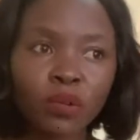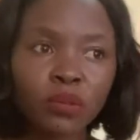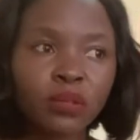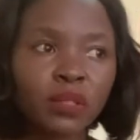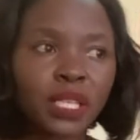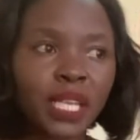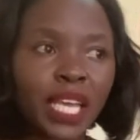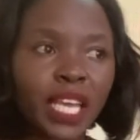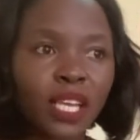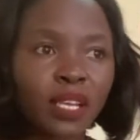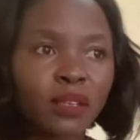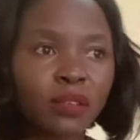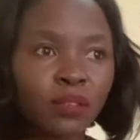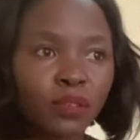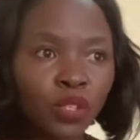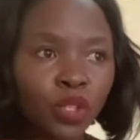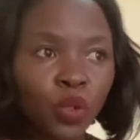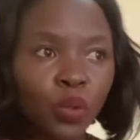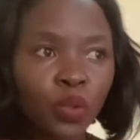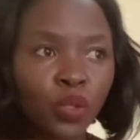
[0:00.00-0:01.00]
like
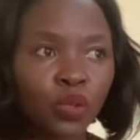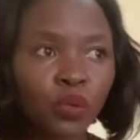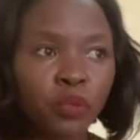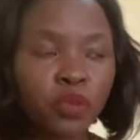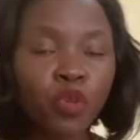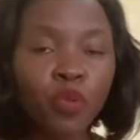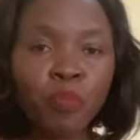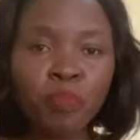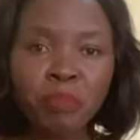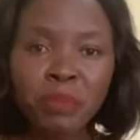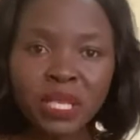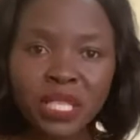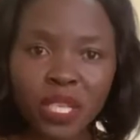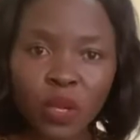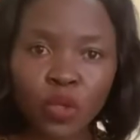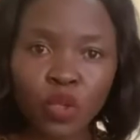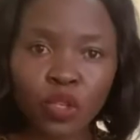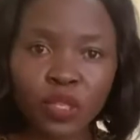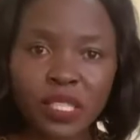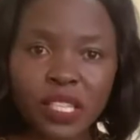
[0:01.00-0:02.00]
you missed
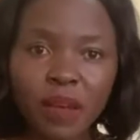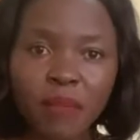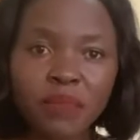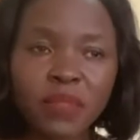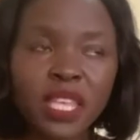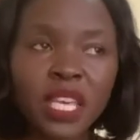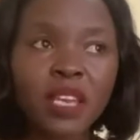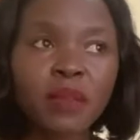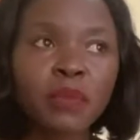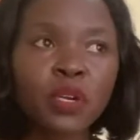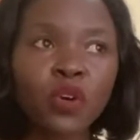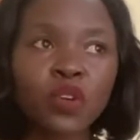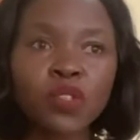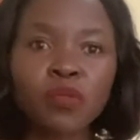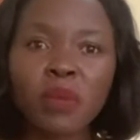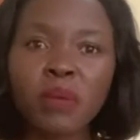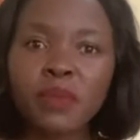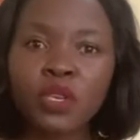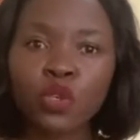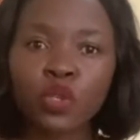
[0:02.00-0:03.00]
out on something because
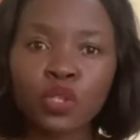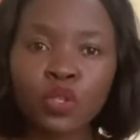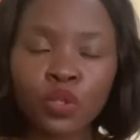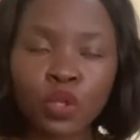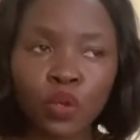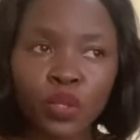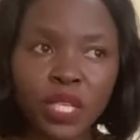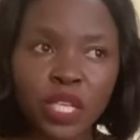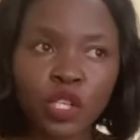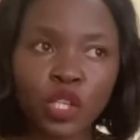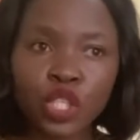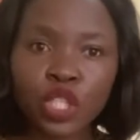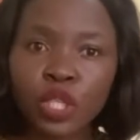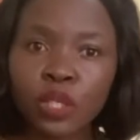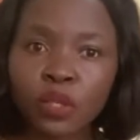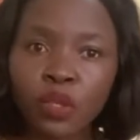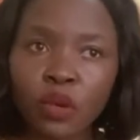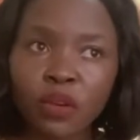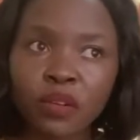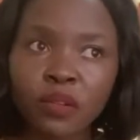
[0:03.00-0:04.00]
maybe you looked at
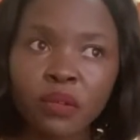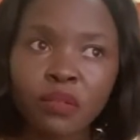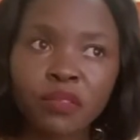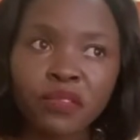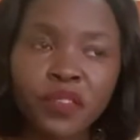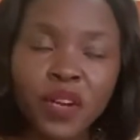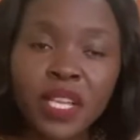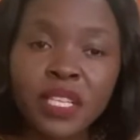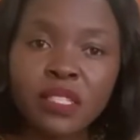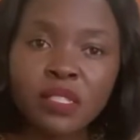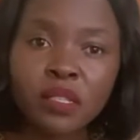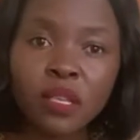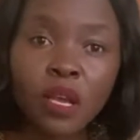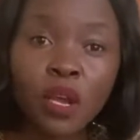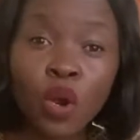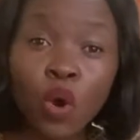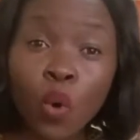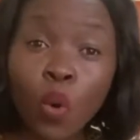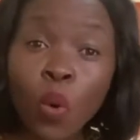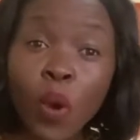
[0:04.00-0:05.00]
your friends
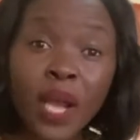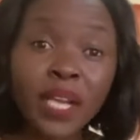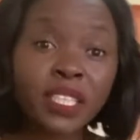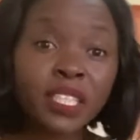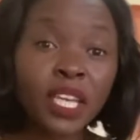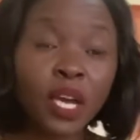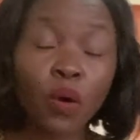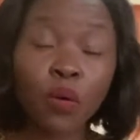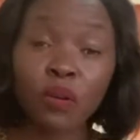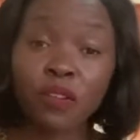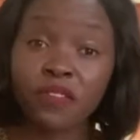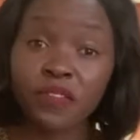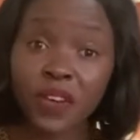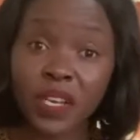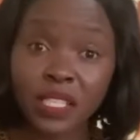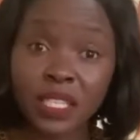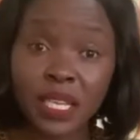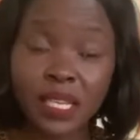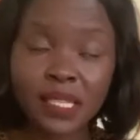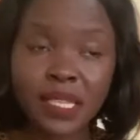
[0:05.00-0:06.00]
who had their own
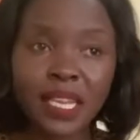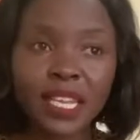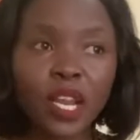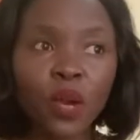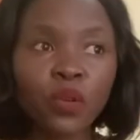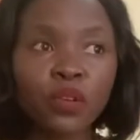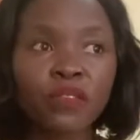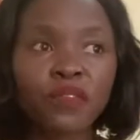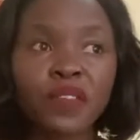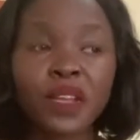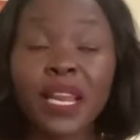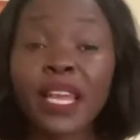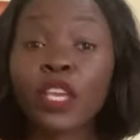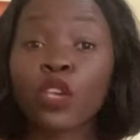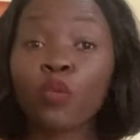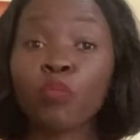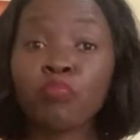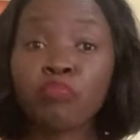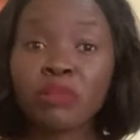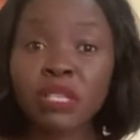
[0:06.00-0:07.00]
fathers, and now you feel like
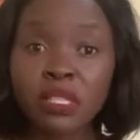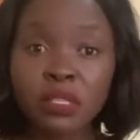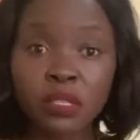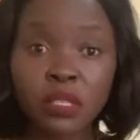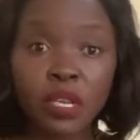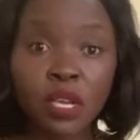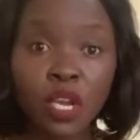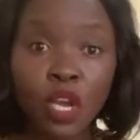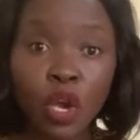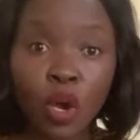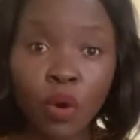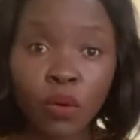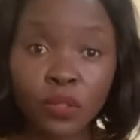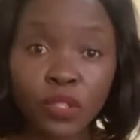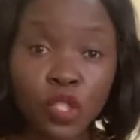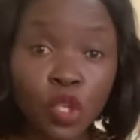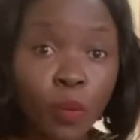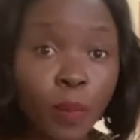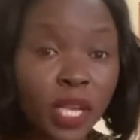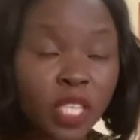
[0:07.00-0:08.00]
you missed on
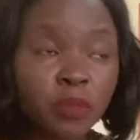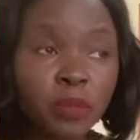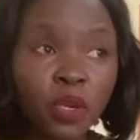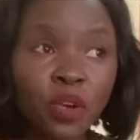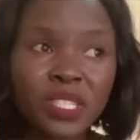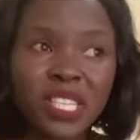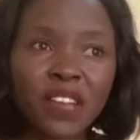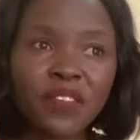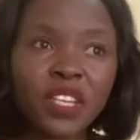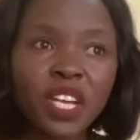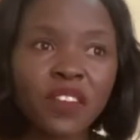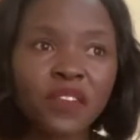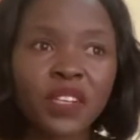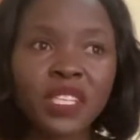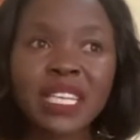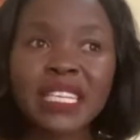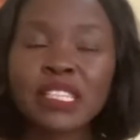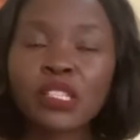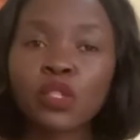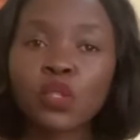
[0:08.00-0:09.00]
so much, because having a
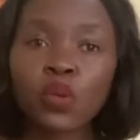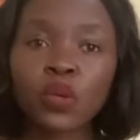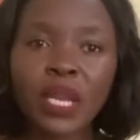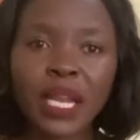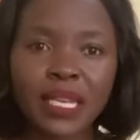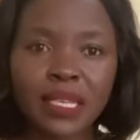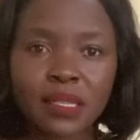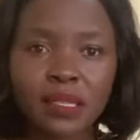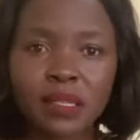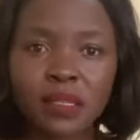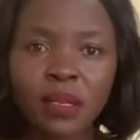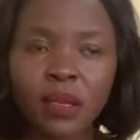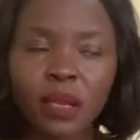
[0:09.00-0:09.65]
father is so nice.